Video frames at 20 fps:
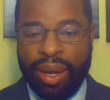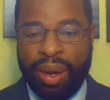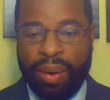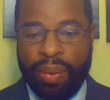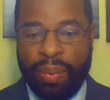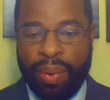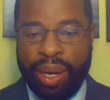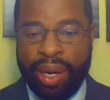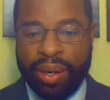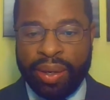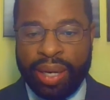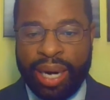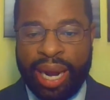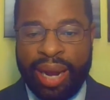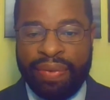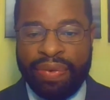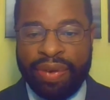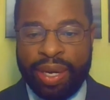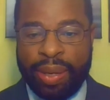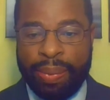where
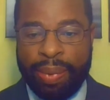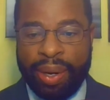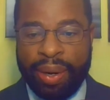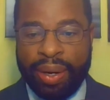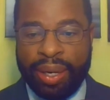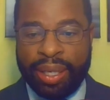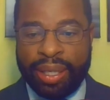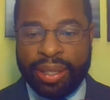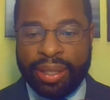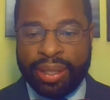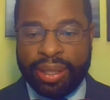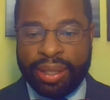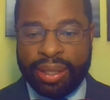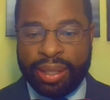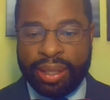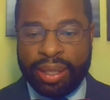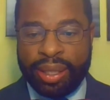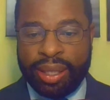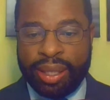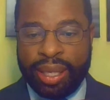African Americans
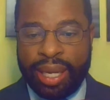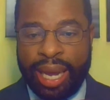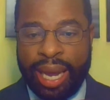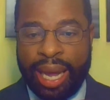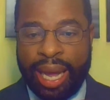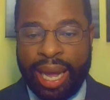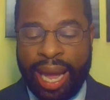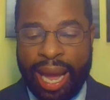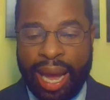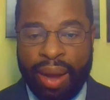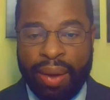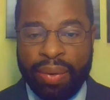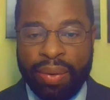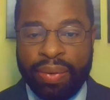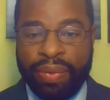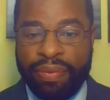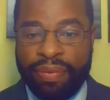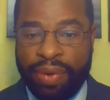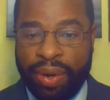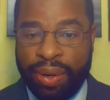
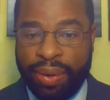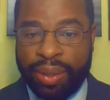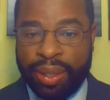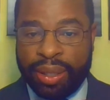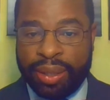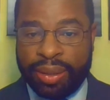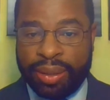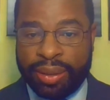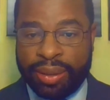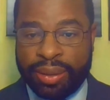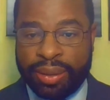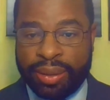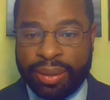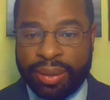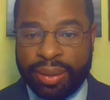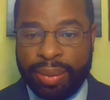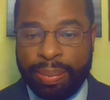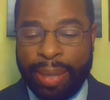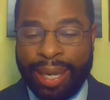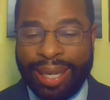outvoted
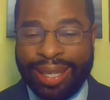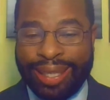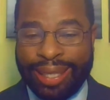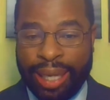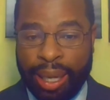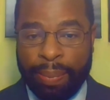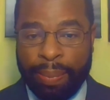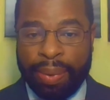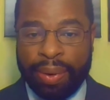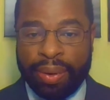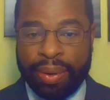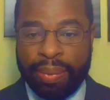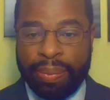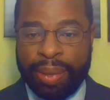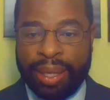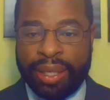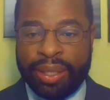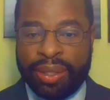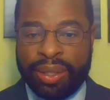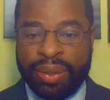by
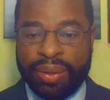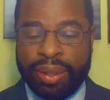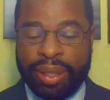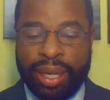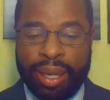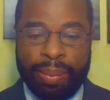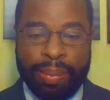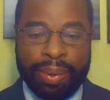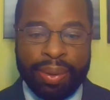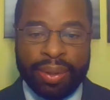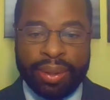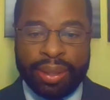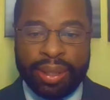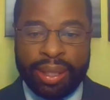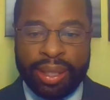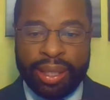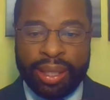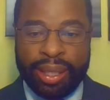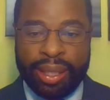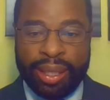the sheer number
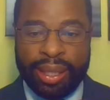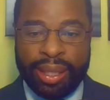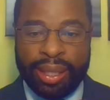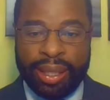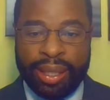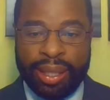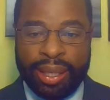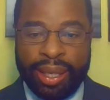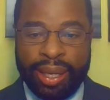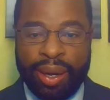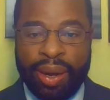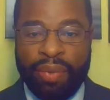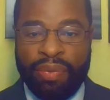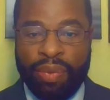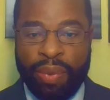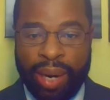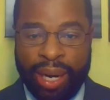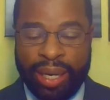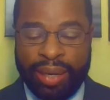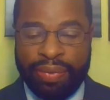of
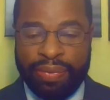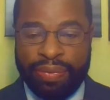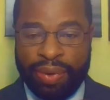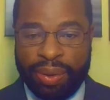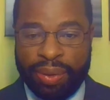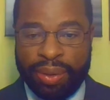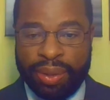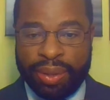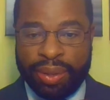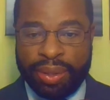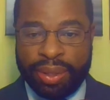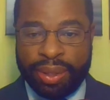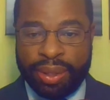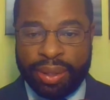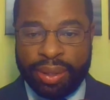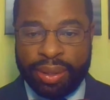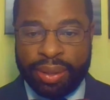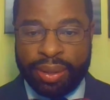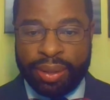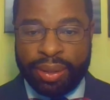white voters,
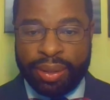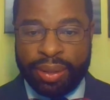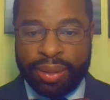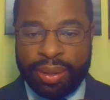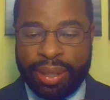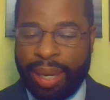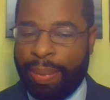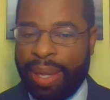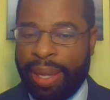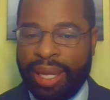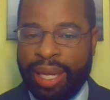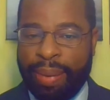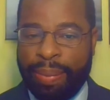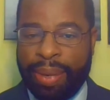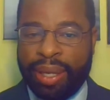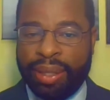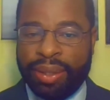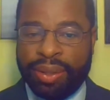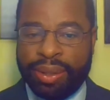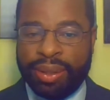not by that
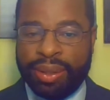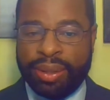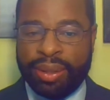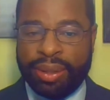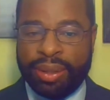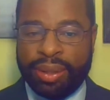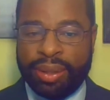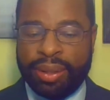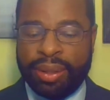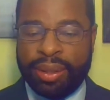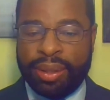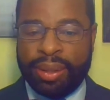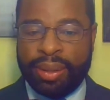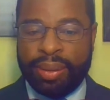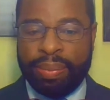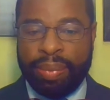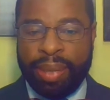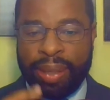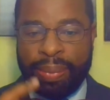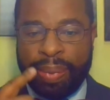much,
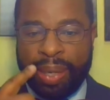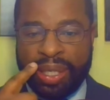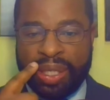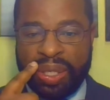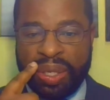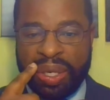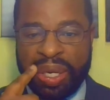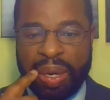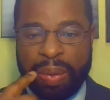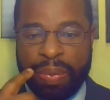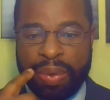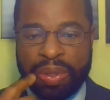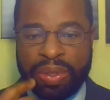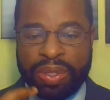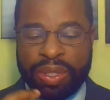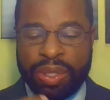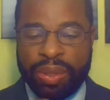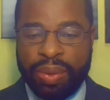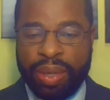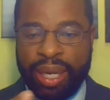but by sheer numbers,
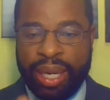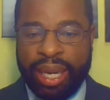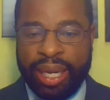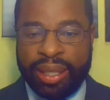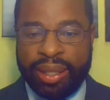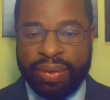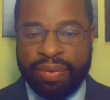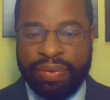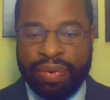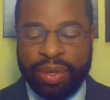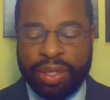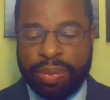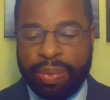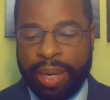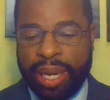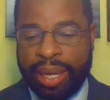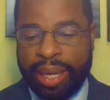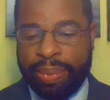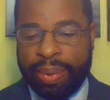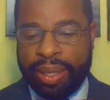to elect the first
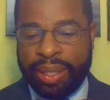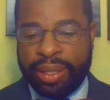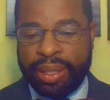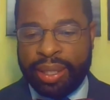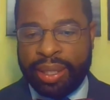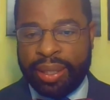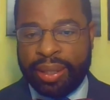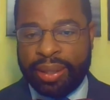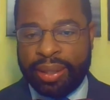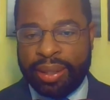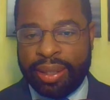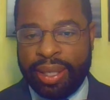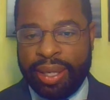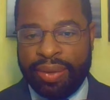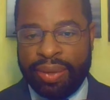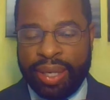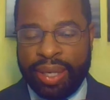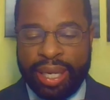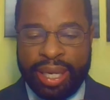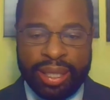Black president of
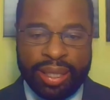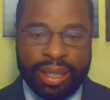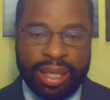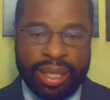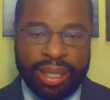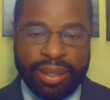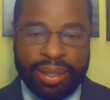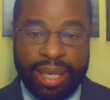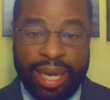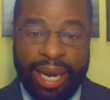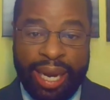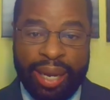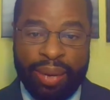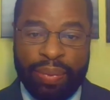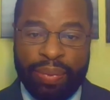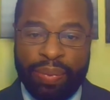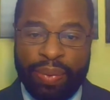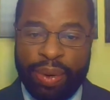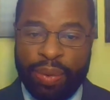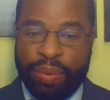the United States.
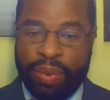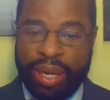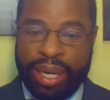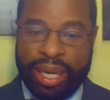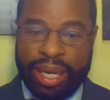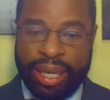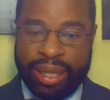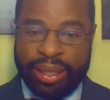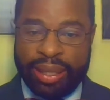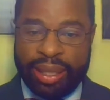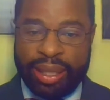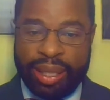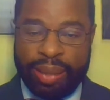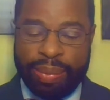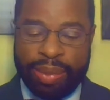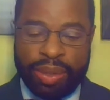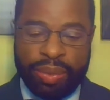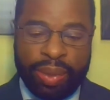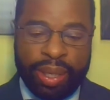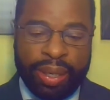And we reelected him
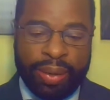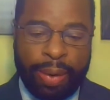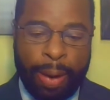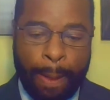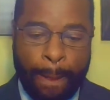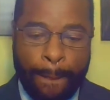as well.